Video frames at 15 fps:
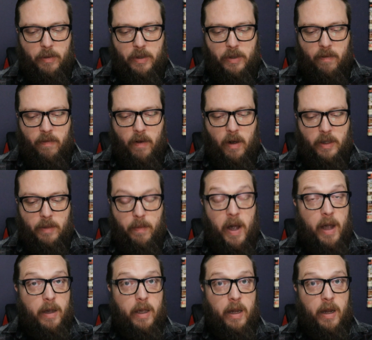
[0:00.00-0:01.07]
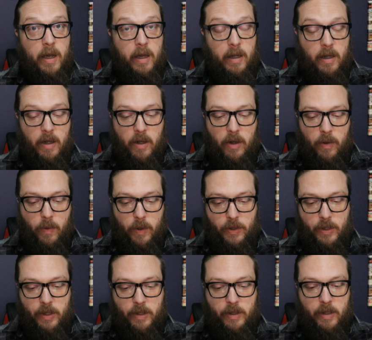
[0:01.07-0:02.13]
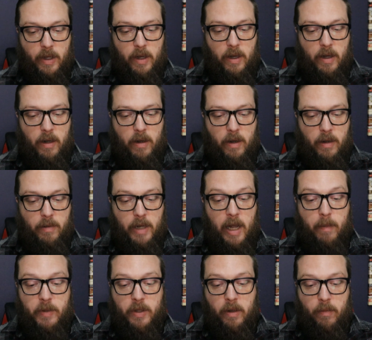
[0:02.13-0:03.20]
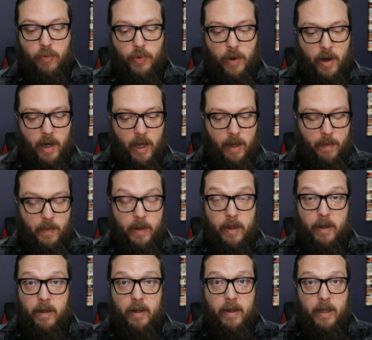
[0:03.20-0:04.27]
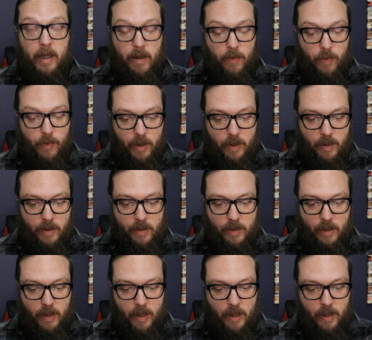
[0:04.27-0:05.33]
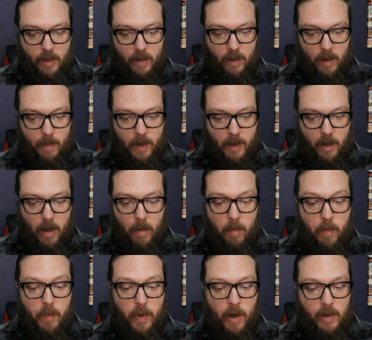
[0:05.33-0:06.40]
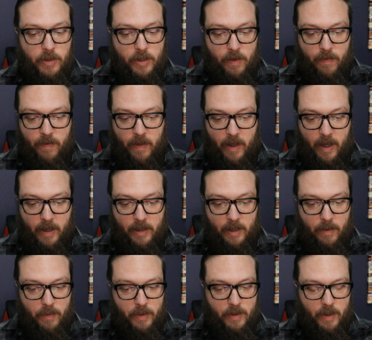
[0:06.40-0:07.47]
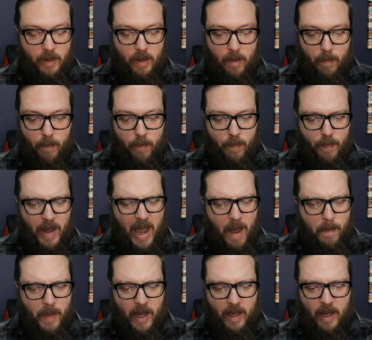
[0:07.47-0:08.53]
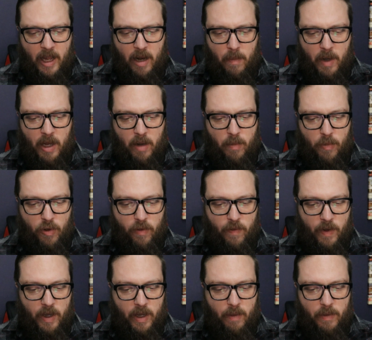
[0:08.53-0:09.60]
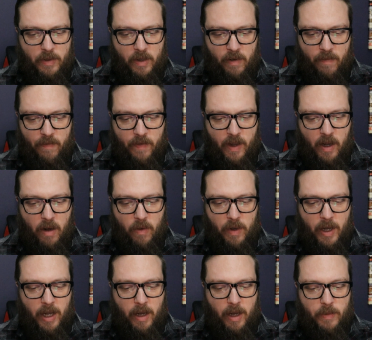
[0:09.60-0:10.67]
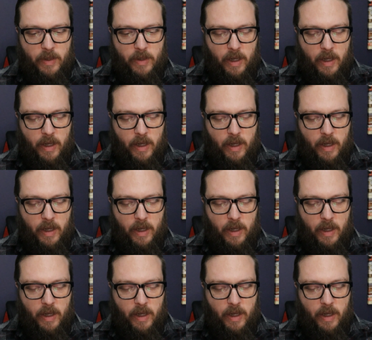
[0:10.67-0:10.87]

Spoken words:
Vox Machina, which is on Amazon Prime. He was in, I mean, a bunch of things. He was in a Batman animated movie. He was on video games.